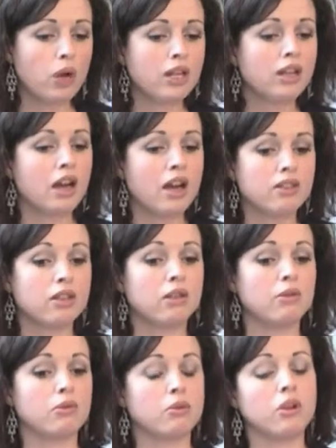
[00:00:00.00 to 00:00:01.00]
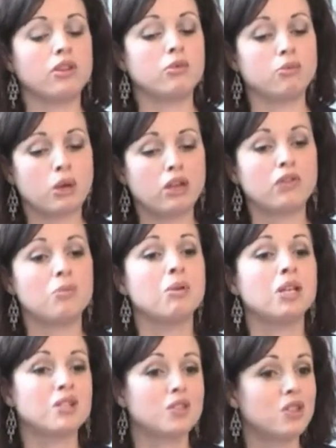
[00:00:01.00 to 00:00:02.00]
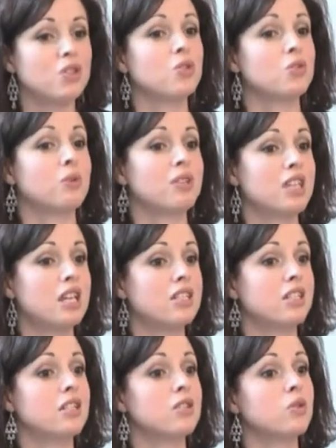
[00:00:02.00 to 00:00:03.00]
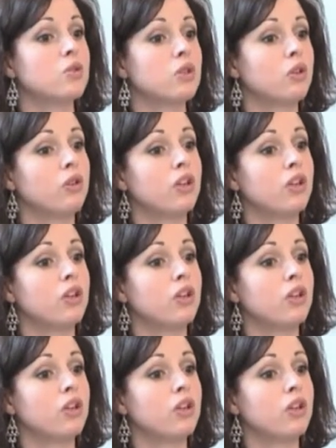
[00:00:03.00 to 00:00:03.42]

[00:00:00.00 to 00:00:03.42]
of the biggest issues with data is also